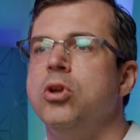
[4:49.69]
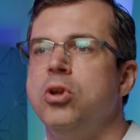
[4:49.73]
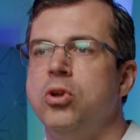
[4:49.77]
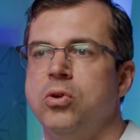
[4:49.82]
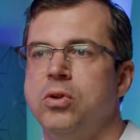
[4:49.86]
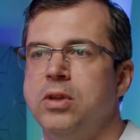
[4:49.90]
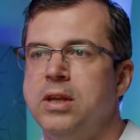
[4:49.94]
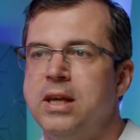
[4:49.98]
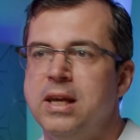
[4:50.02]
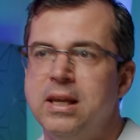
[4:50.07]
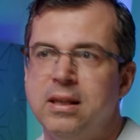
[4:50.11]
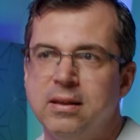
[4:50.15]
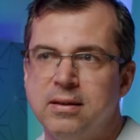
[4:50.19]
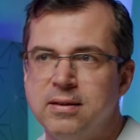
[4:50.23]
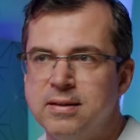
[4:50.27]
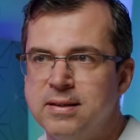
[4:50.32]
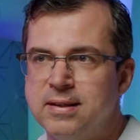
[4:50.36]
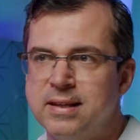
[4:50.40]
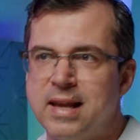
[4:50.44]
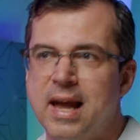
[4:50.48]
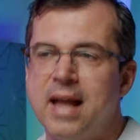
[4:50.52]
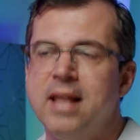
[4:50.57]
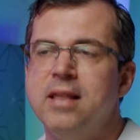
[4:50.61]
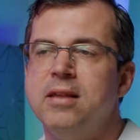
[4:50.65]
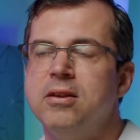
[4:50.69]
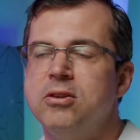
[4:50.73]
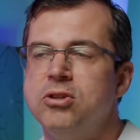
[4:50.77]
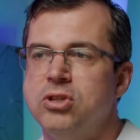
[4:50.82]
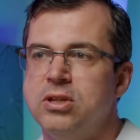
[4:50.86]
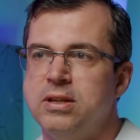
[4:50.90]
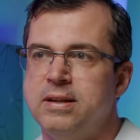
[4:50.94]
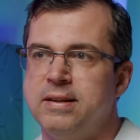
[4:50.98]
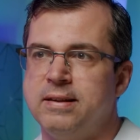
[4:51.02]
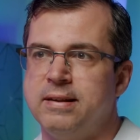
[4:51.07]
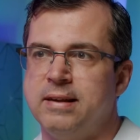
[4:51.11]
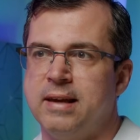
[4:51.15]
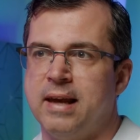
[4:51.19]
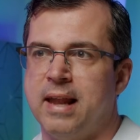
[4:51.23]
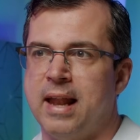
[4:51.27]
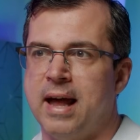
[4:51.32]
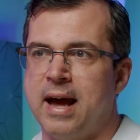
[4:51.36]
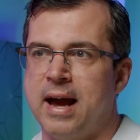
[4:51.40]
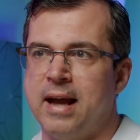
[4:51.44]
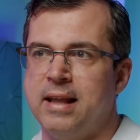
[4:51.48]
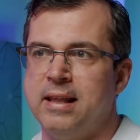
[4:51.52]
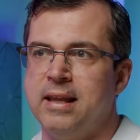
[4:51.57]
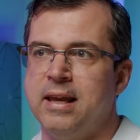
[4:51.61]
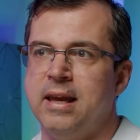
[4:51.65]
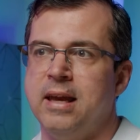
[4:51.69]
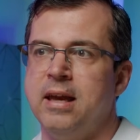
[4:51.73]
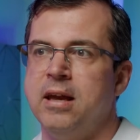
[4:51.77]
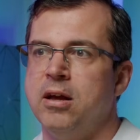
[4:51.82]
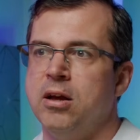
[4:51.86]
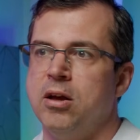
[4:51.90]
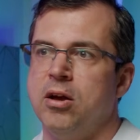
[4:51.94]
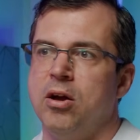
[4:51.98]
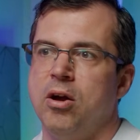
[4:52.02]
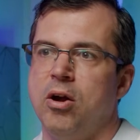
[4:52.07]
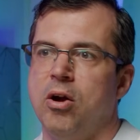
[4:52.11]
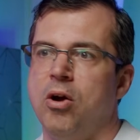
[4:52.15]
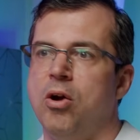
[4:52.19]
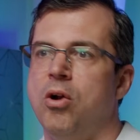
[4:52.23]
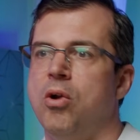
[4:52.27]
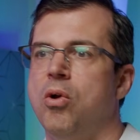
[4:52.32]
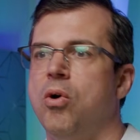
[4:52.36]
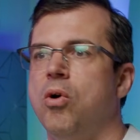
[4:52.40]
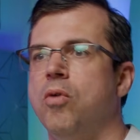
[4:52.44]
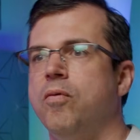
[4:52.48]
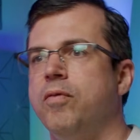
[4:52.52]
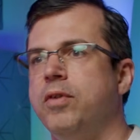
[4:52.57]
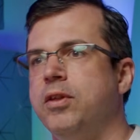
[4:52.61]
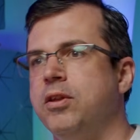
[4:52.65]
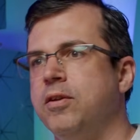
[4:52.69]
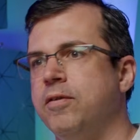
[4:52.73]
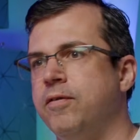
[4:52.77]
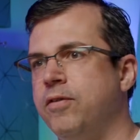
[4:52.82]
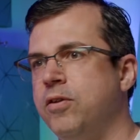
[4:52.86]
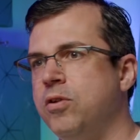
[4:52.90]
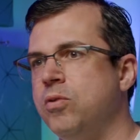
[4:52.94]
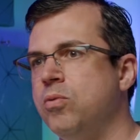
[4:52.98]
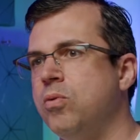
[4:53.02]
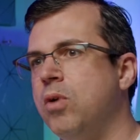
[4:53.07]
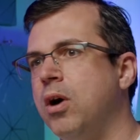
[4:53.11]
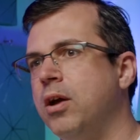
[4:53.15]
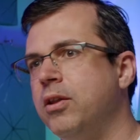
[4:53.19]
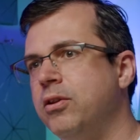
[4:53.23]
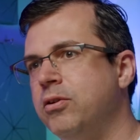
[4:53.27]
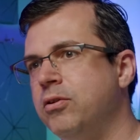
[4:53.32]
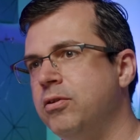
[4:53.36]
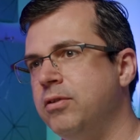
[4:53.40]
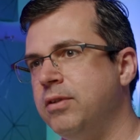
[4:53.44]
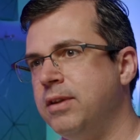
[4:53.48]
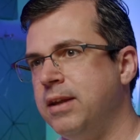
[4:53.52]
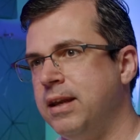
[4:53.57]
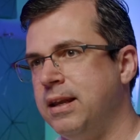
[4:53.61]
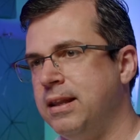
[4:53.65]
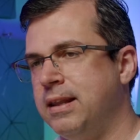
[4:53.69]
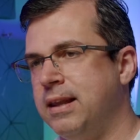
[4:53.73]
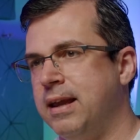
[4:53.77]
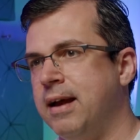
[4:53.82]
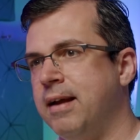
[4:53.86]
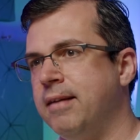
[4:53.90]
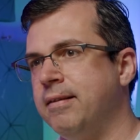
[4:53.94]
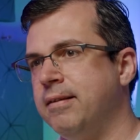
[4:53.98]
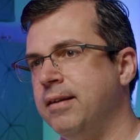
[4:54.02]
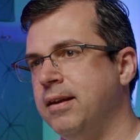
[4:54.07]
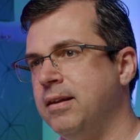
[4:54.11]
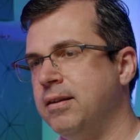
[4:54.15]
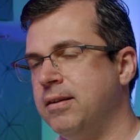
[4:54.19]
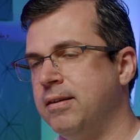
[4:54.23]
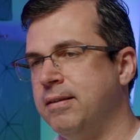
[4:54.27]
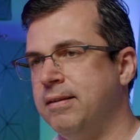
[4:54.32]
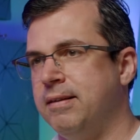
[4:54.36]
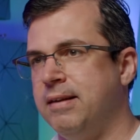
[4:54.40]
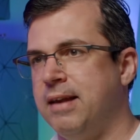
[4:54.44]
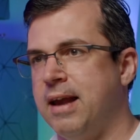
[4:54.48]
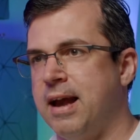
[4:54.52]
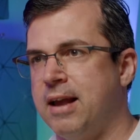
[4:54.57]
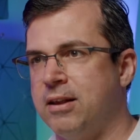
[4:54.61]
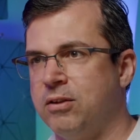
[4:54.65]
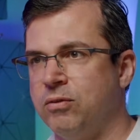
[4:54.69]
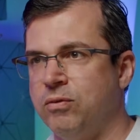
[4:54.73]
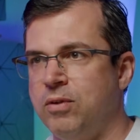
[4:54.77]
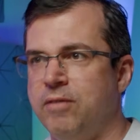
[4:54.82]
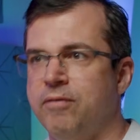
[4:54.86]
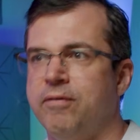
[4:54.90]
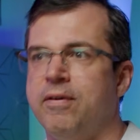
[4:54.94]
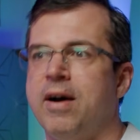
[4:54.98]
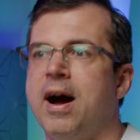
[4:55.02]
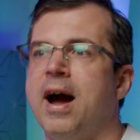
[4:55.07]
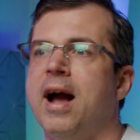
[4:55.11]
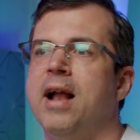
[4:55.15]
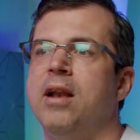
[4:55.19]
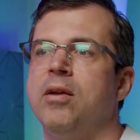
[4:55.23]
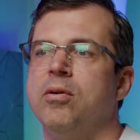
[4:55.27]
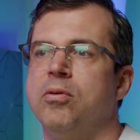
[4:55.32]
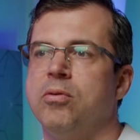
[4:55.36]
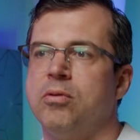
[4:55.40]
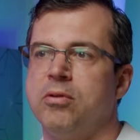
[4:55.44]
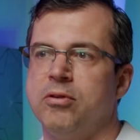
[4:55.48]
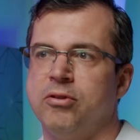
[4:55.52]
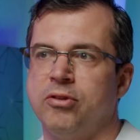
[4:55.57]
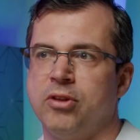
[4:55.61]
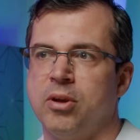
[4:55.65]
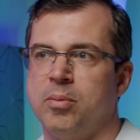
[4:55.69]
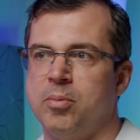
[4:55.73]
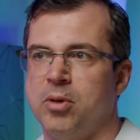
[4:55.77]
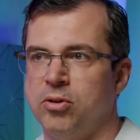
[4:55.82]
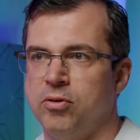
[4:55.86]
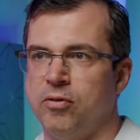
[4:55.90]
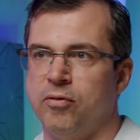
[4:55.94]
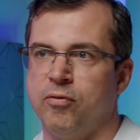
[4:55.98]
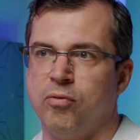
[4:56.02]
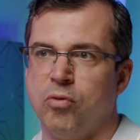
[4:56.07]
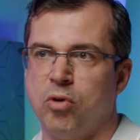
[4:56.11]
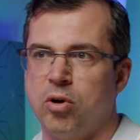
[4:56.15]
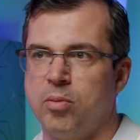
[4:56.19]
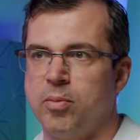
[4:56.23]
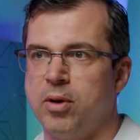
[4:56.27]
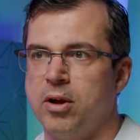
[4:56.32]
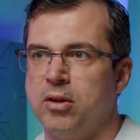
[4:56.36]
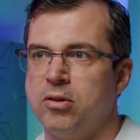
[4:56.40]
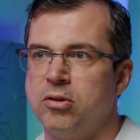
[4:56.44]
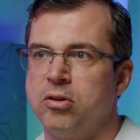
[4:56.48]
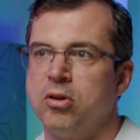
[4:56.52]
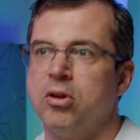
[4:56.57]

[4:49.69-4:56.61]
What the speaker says: you need to send the GCLID along with a few other details in a CSV file or some other format.